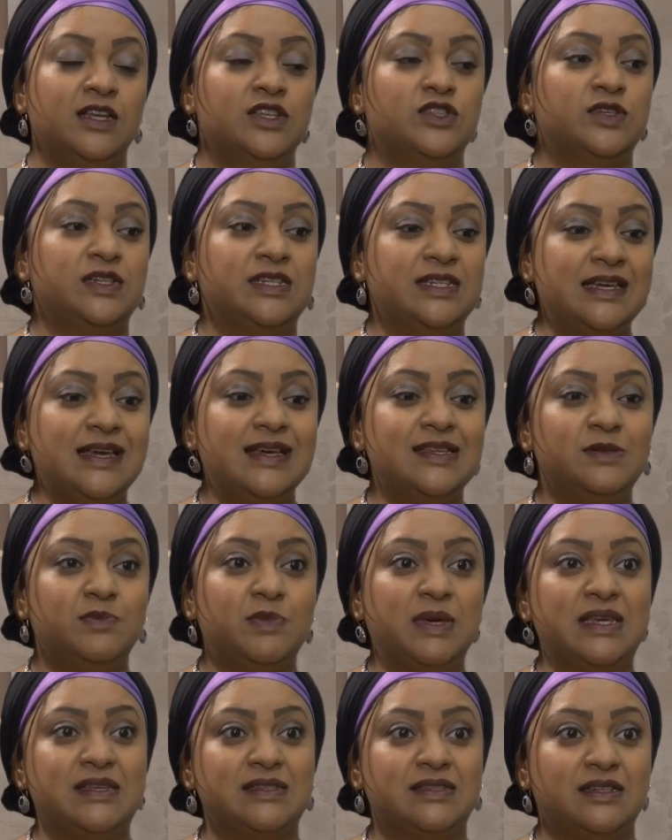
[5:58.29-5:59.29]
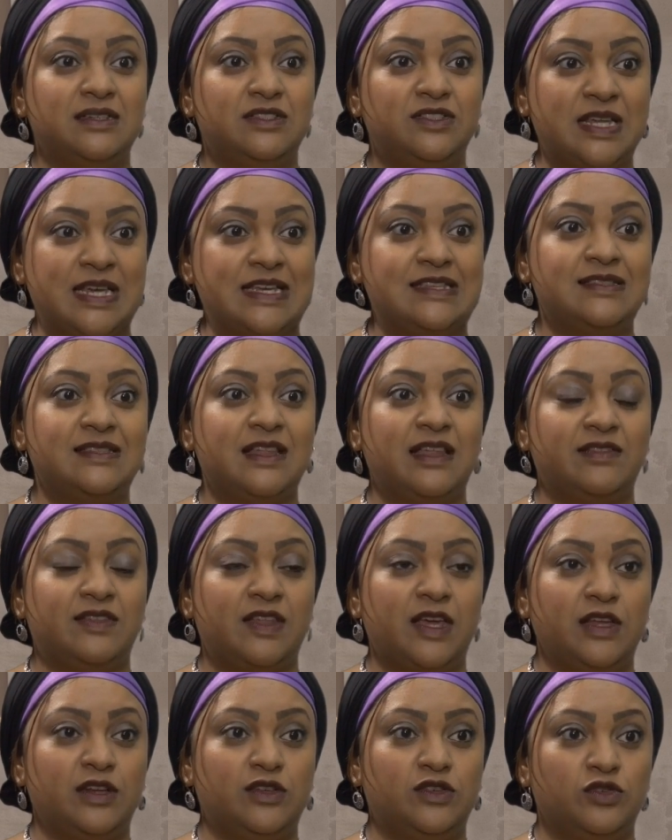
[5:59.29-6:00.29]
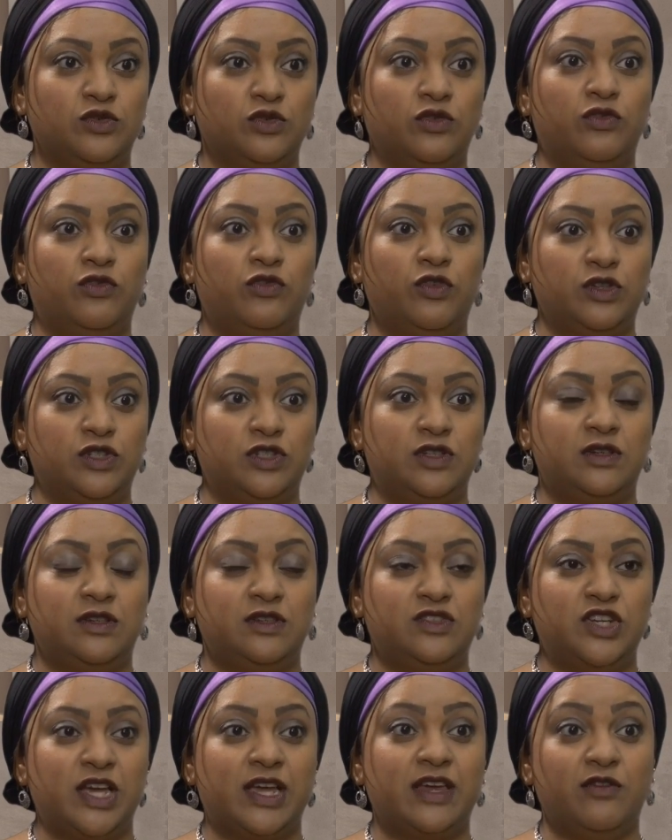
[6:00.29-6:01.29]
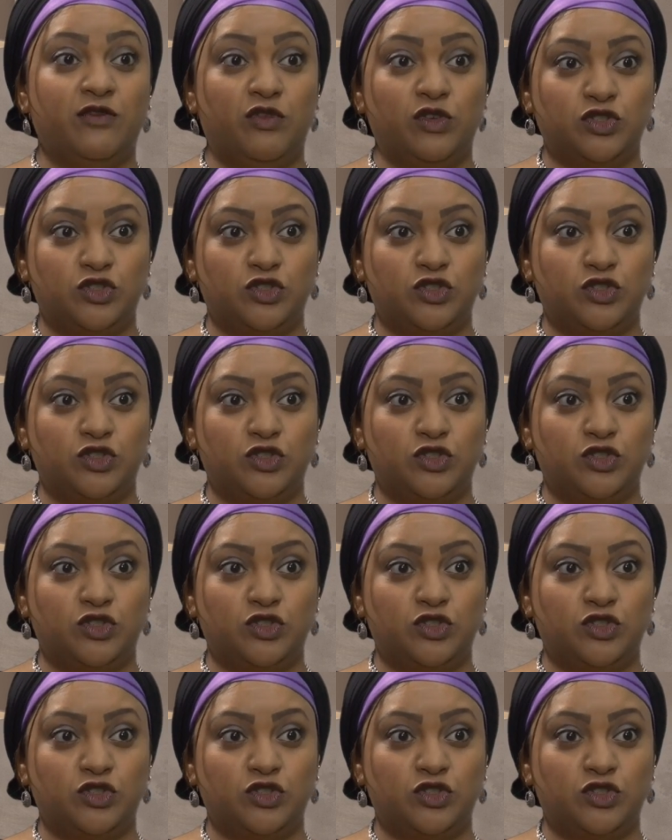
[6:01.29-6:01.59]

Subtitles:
So a TSB is a test that they do for checking for